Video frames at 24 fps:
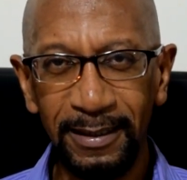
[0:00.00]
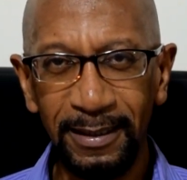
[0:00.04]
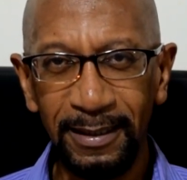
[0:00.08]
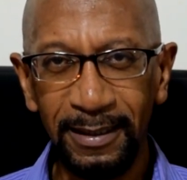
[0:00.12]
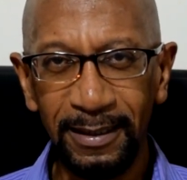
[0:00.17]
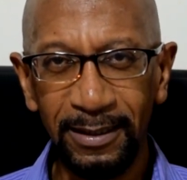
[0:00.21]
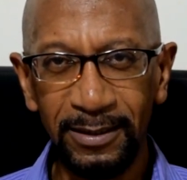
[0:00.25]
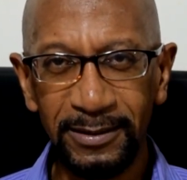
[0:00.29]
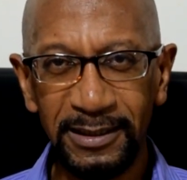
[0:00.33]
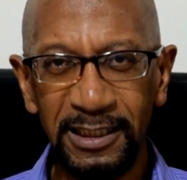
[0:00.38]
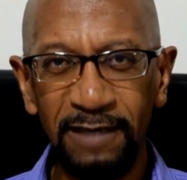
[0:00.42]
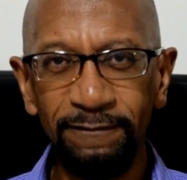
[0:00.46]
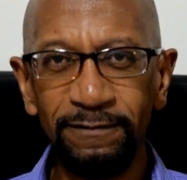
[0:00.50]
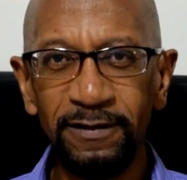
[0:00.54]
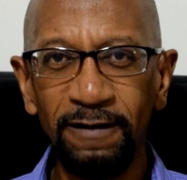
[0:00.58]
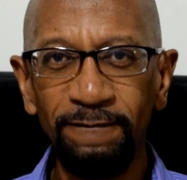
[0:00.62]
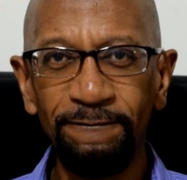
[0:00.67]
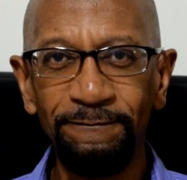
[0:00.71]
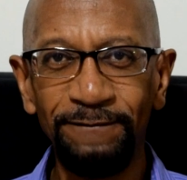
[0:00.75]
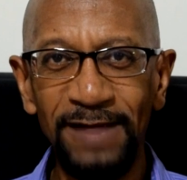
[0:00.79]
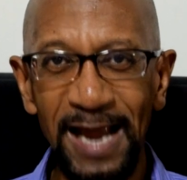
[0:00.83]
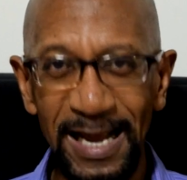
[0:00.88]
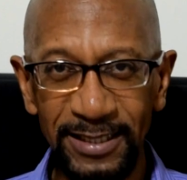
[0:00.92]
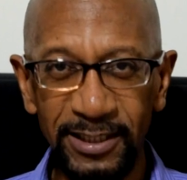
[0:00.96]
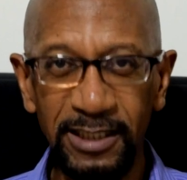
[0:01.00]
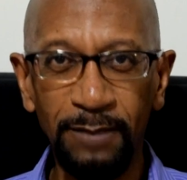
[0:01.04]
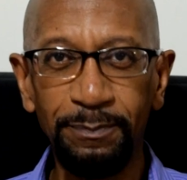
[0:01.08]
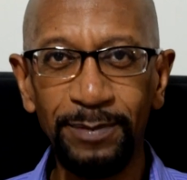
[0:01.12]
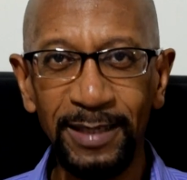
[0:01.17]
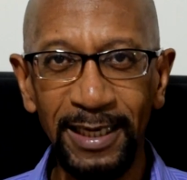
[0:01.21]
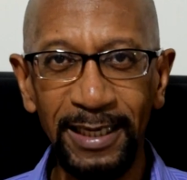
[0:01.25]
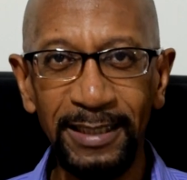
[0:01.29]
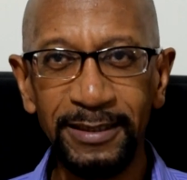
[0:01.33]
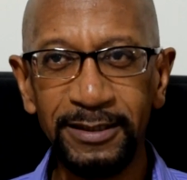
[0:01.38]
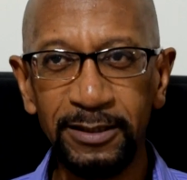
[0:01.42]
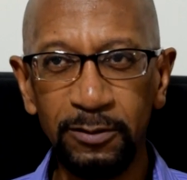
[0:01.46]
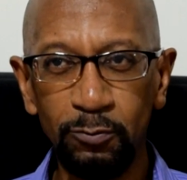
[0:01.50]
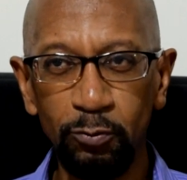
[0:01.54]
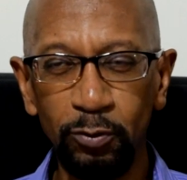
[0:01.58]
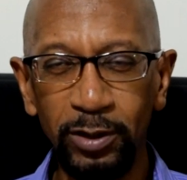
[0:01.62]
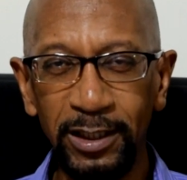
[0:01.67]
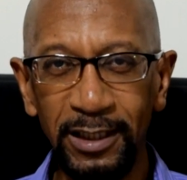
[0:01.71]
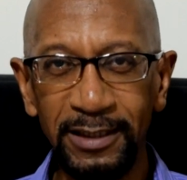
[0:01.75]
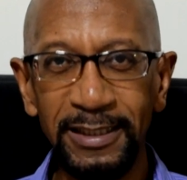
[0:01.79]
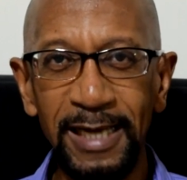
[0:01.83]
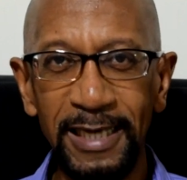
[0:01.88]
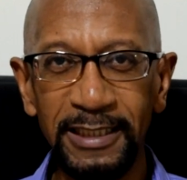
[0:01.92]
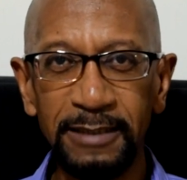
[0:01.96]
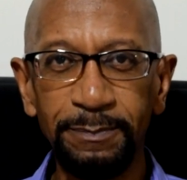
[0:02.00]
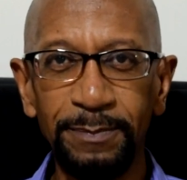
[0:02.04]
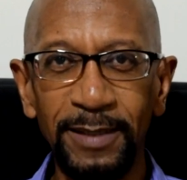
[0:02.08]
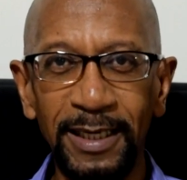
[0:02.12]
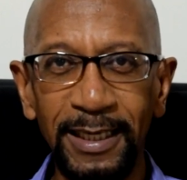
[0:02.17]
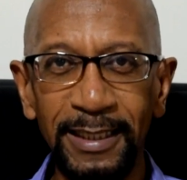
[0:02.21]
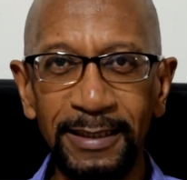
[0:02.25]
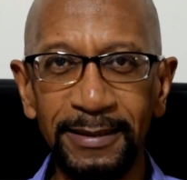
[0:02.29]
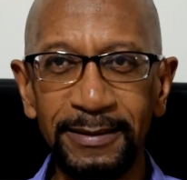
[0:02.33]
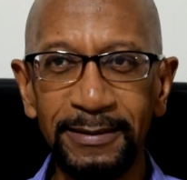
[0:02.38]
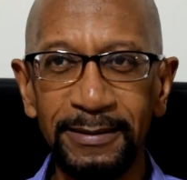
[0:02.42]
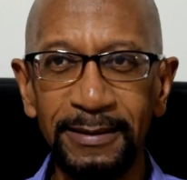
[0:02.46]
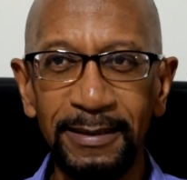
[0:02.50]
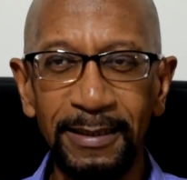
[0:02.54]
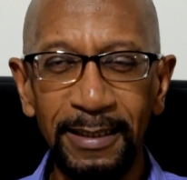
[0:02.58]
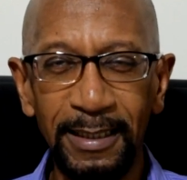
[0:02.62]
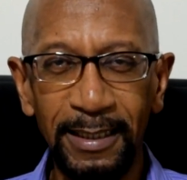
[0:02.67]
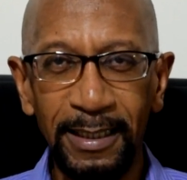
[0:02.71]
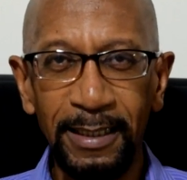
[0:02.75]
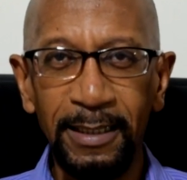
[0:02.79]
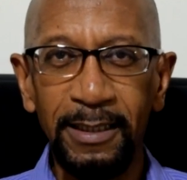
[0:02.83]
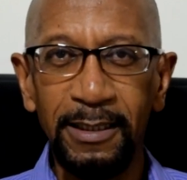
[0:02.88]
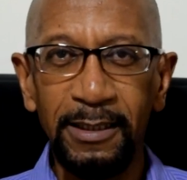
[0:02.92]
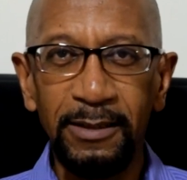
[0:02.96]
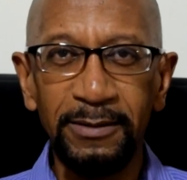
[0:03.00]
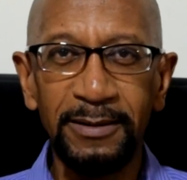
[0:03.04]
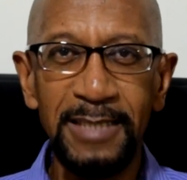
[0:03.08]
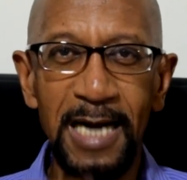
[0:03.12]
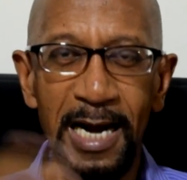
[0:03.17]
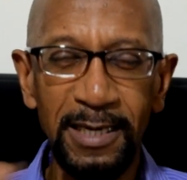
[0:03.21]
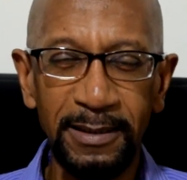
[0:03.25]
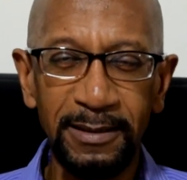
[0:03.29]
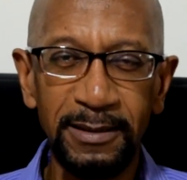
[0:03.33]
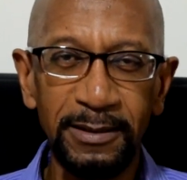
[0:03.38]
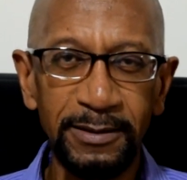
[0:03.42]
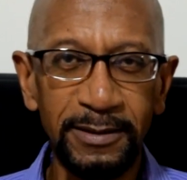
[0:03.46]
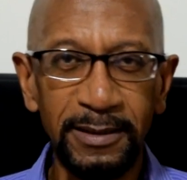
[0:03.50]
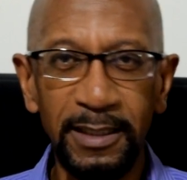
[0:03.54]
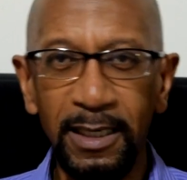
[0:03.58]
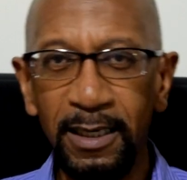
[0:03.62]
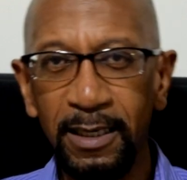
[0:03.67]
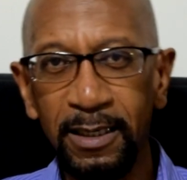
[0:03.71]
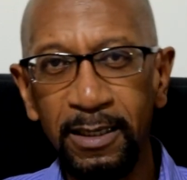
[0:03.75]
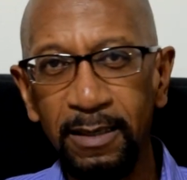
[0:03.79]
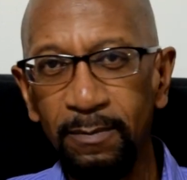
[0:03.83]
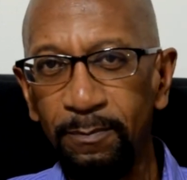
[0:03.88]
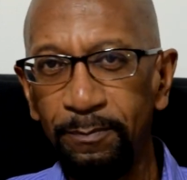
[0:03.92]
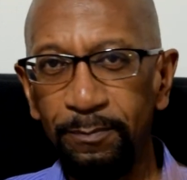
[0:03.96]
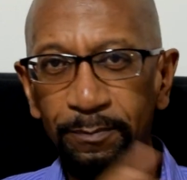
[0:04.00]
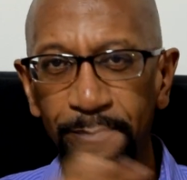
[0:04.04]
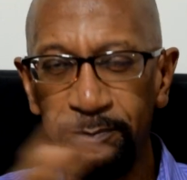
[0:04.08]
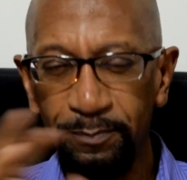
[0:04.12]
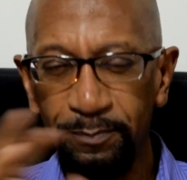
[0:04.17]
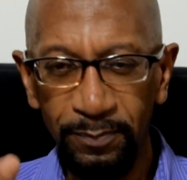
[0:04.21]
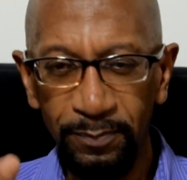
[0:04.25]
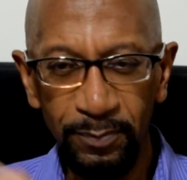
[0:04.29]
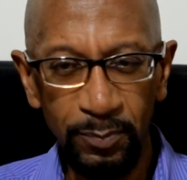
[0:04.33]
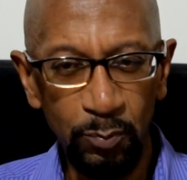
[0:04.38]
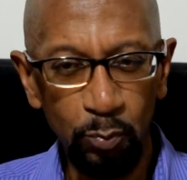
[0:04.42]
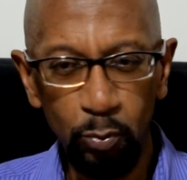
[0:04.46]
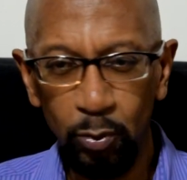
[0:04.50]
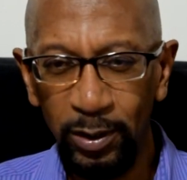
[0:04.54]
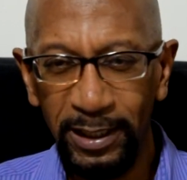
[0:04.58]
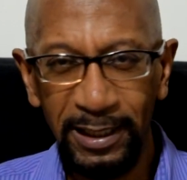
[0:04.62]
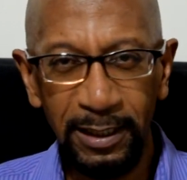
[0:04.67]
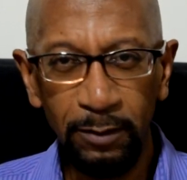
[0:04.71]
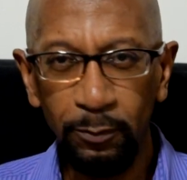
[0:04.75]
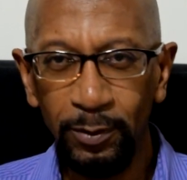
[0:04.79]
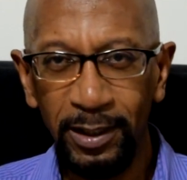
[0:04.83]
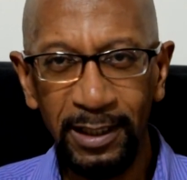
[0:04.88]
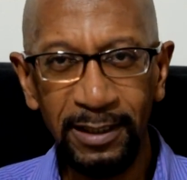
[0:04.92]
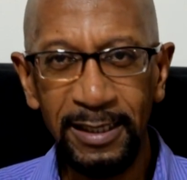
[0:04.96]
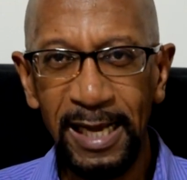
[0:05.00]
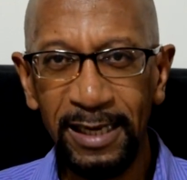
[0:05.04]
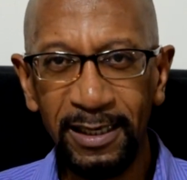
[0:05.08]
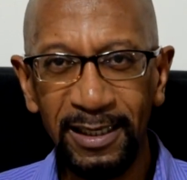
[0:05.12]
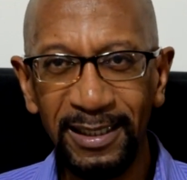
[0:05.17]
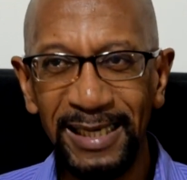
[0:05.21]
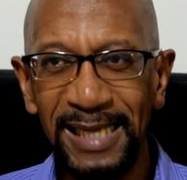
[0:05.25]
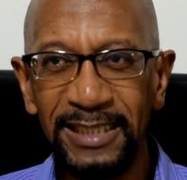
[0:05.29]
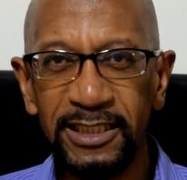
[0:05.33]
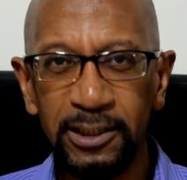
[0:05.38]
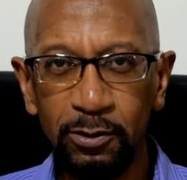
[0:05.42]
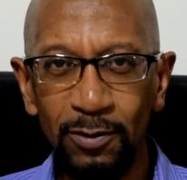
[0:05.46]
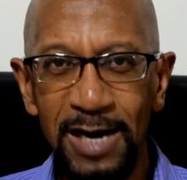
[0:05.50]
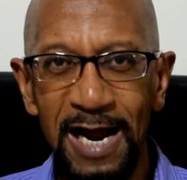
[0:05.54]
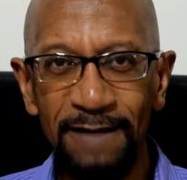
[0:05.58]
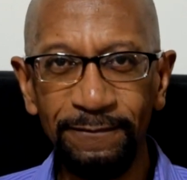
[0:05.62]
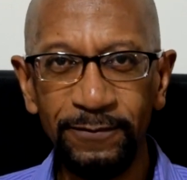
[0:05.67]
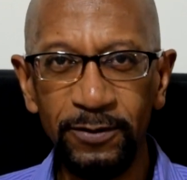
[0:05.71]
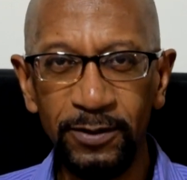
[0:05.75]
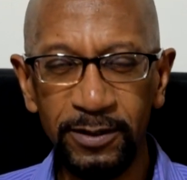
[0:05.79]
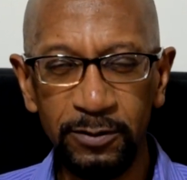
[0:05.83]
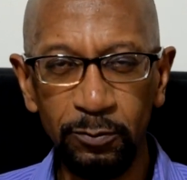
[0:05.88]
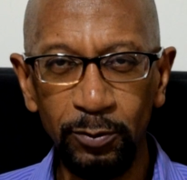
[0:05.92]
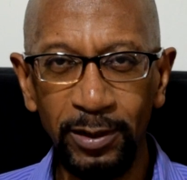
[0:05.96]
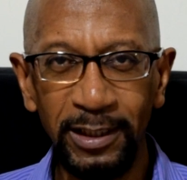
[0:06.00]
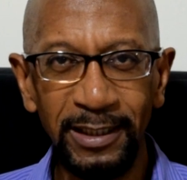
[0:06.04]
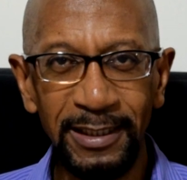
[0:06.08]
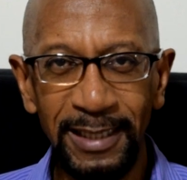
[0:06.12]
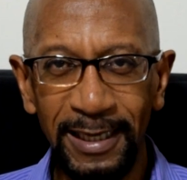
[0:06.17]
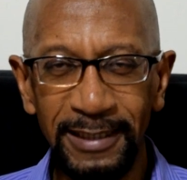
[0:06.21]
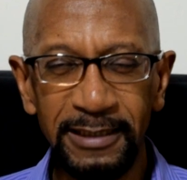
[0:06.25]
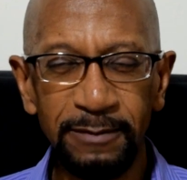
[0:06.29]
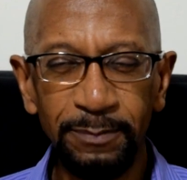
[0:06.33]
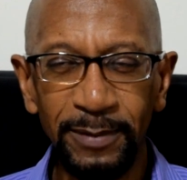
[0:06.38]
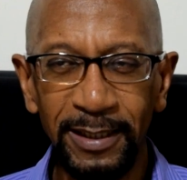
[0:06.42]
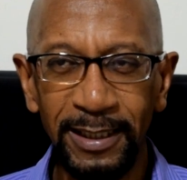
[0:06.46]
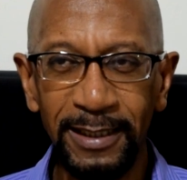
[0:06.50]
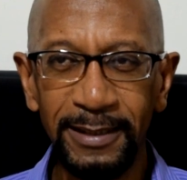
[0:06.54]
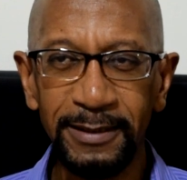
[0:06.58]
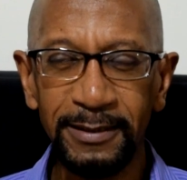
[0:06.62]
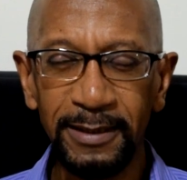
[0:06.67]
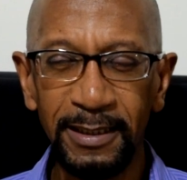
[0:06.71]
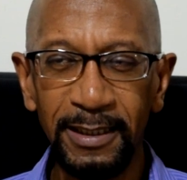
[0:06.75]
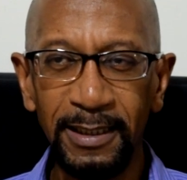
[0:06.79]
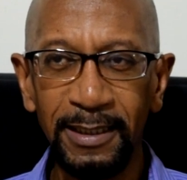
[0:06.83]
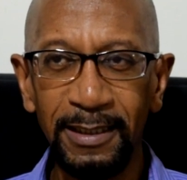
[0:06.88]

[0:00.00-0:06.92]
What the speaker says: Because even the fancy place, real nice place, you know, doctors there, really, really, like a lens crafter, really nice place.